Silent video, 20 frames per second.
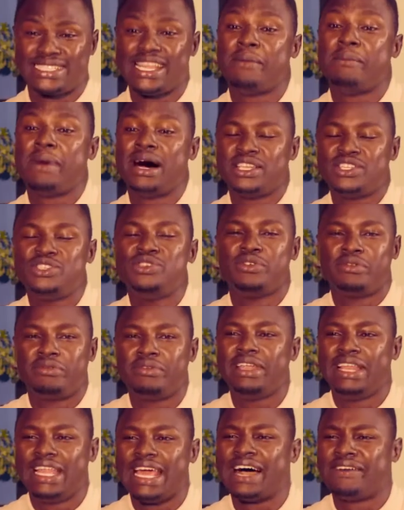just there, but you
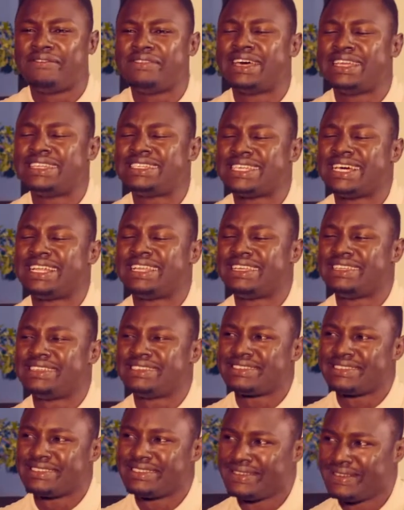really have that
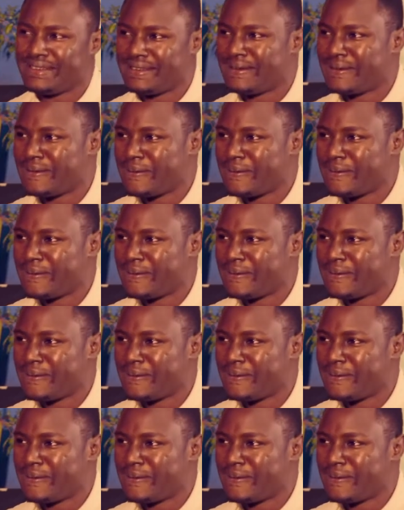talent.